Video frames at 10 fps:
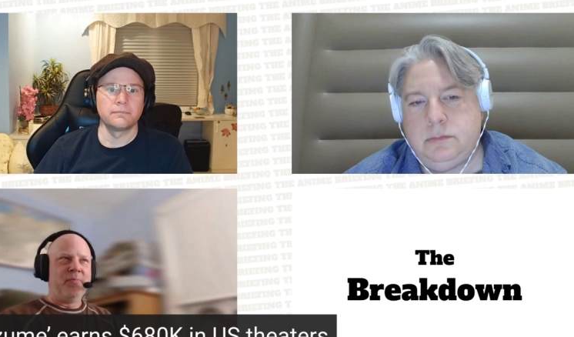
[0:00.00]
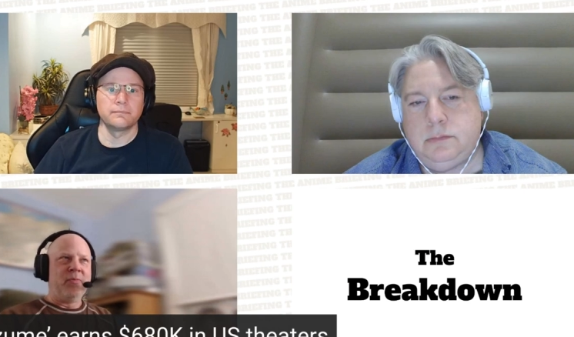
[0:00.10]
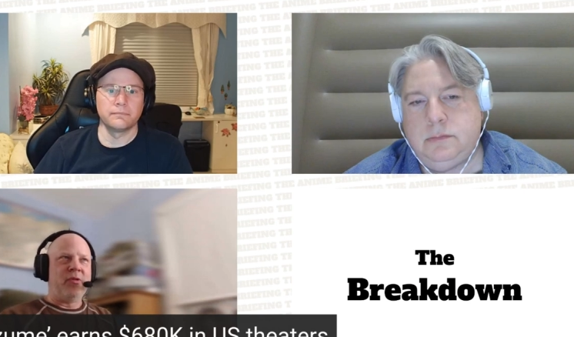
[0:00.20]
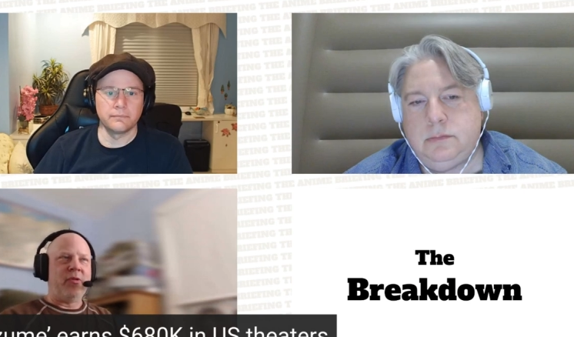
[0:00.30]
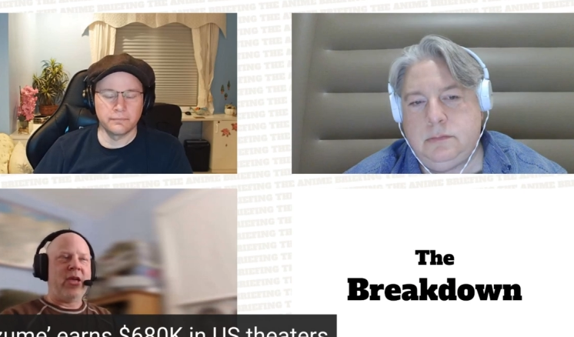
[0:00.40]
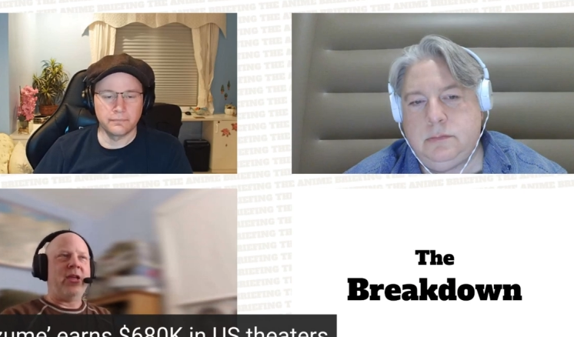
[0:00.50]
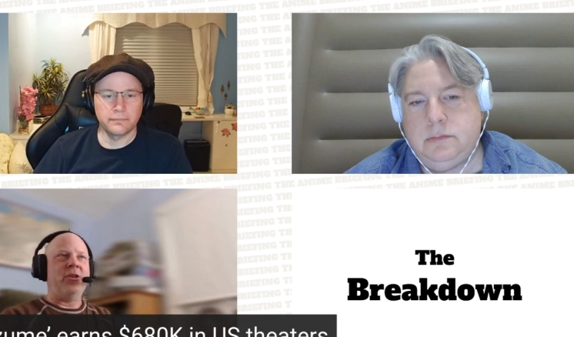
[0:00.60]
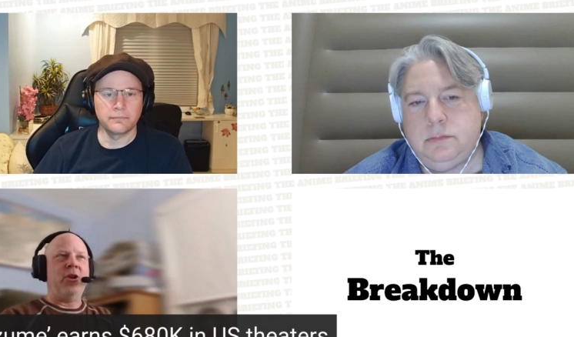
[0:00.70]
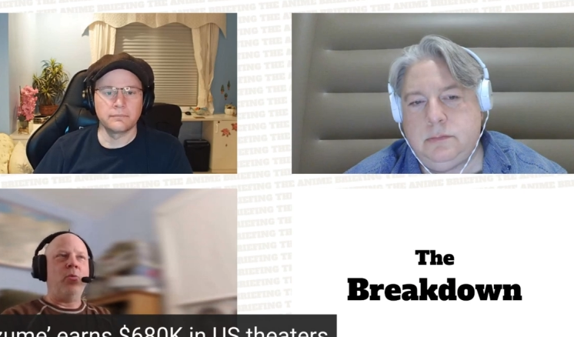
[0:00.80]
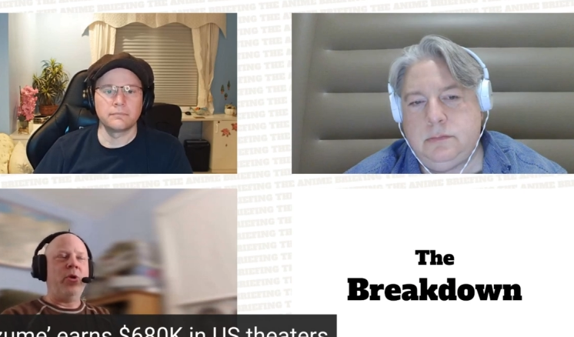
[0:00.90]
Speaker 1: So mm-hmm. that
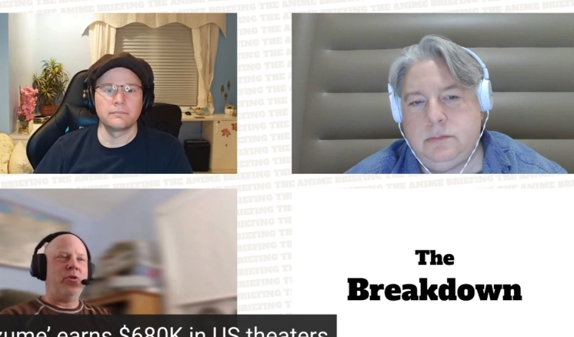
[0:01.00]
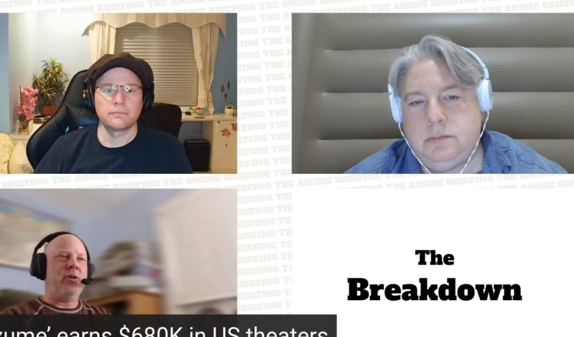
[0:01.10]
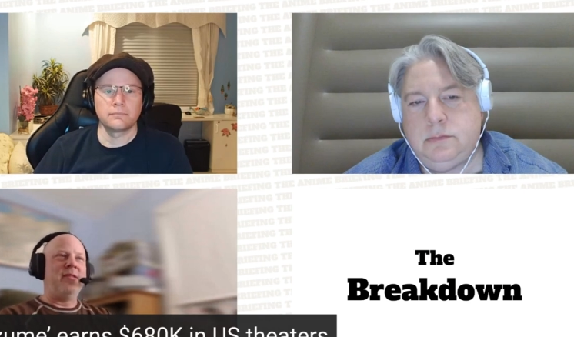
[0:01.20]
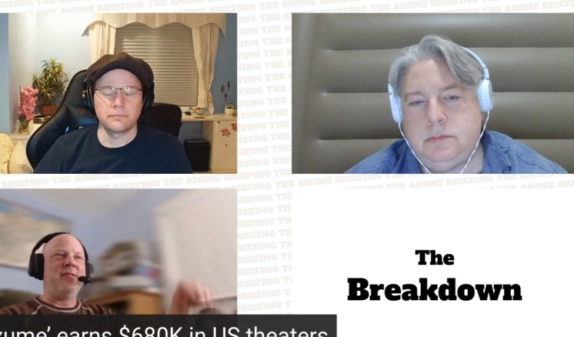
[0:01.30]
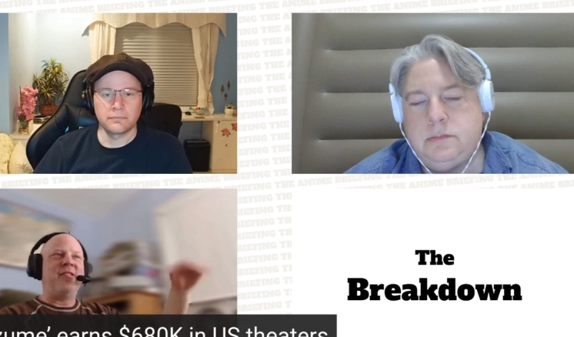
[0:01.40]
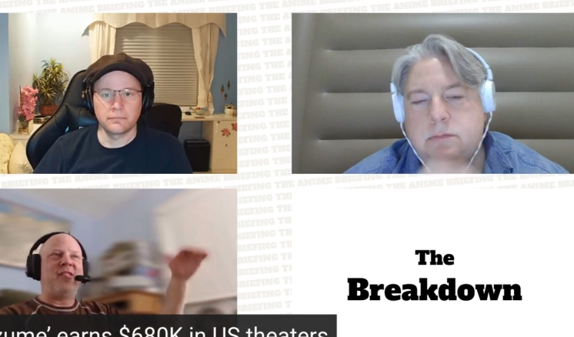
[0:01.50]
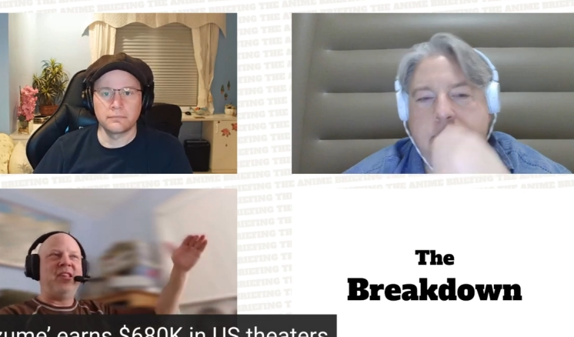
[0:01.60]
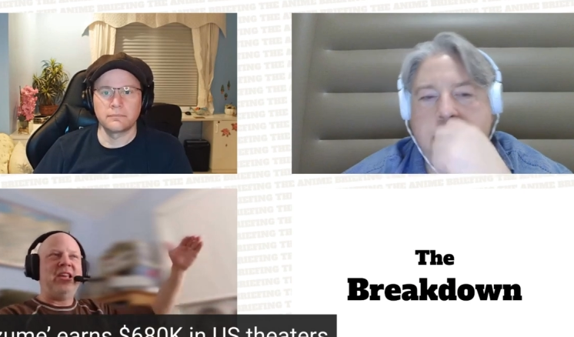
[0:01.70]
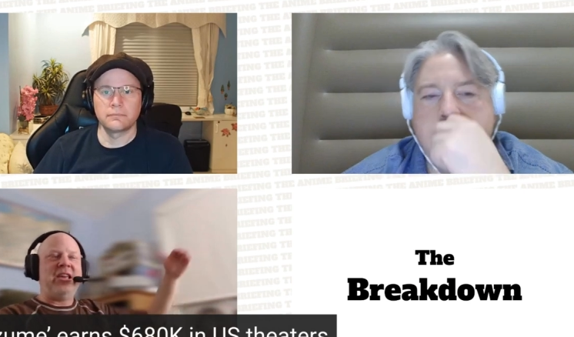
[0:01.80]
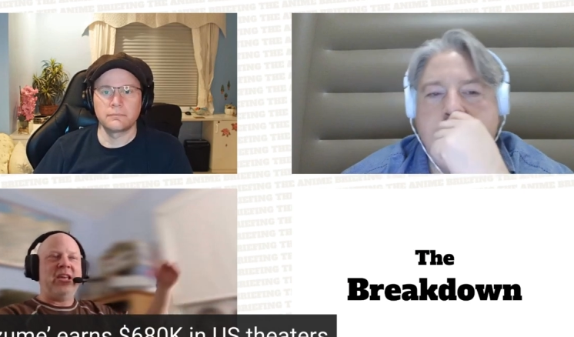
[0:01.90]
you know what you didn't
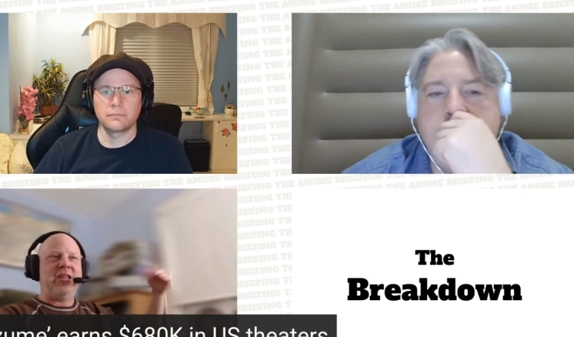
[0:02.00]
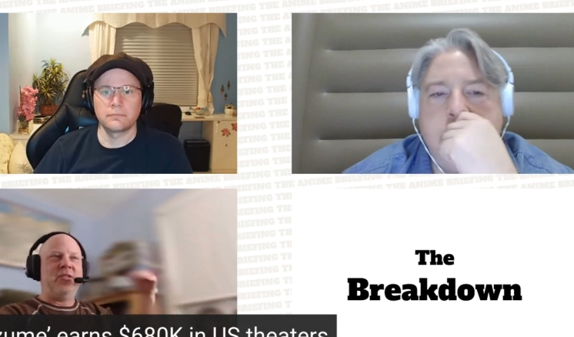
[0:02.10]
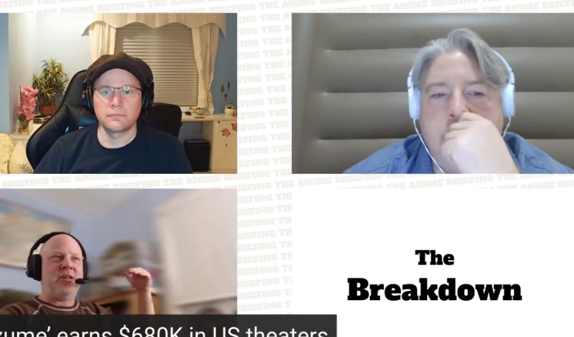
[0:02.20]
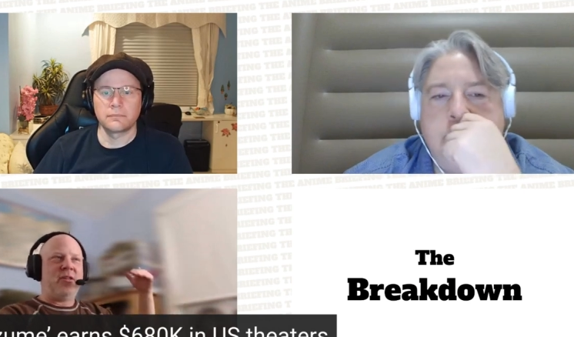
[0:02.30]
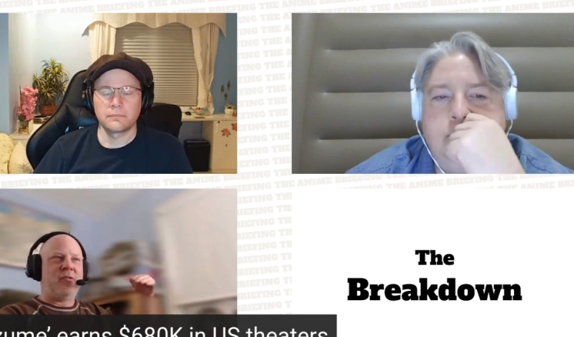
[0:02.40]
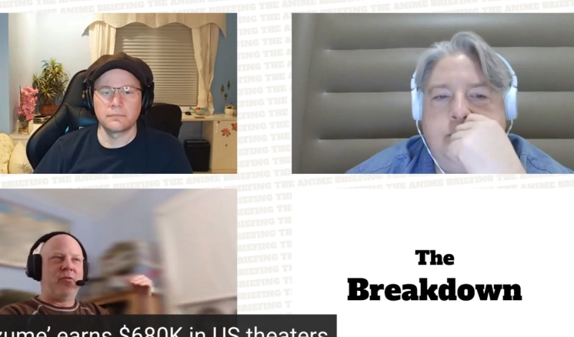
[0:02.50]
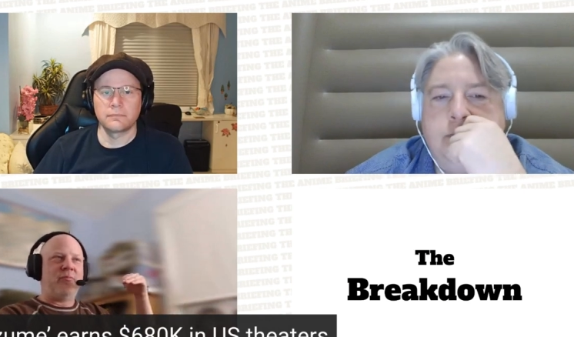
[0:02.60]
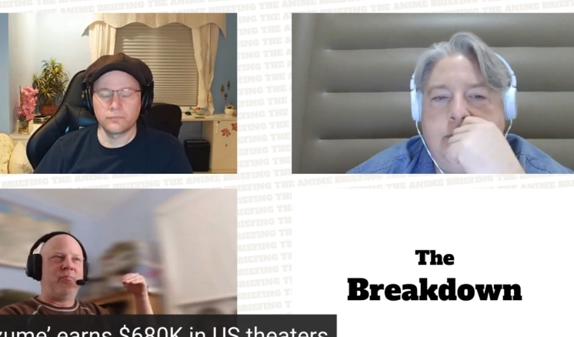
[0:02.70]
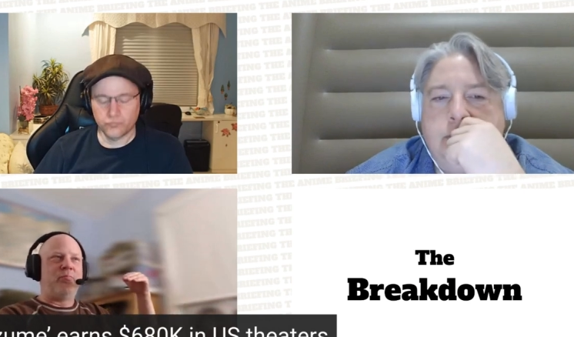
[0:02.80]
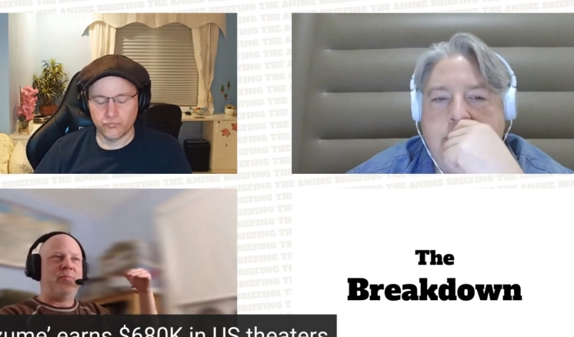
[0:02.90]
see in the sort
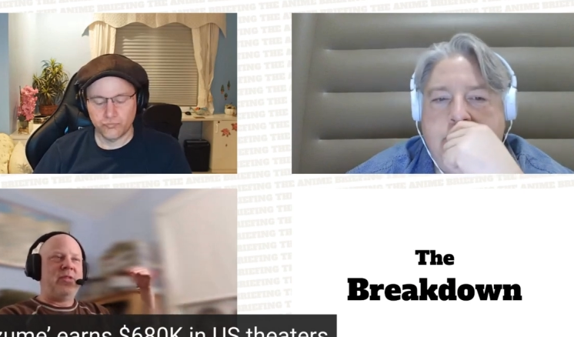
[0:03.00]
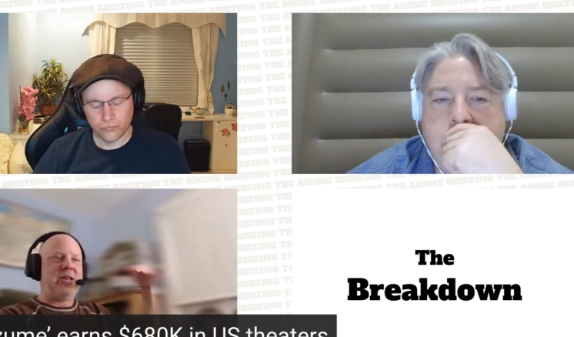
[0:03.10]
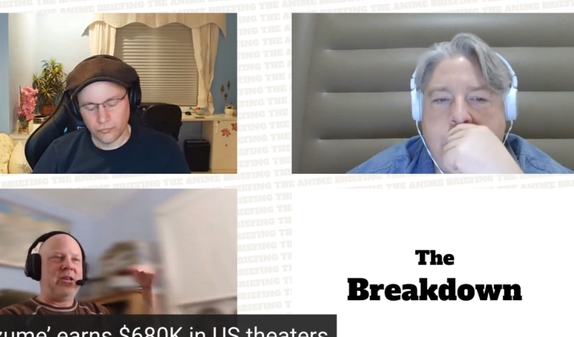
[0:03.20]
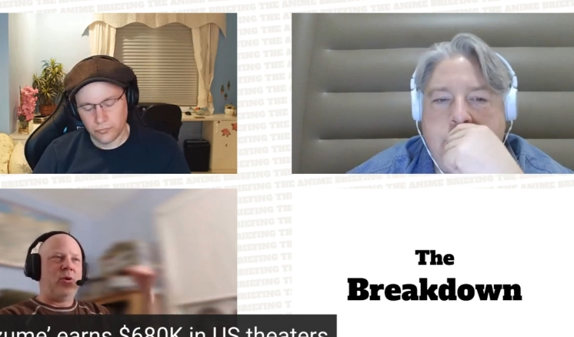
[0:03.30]
of the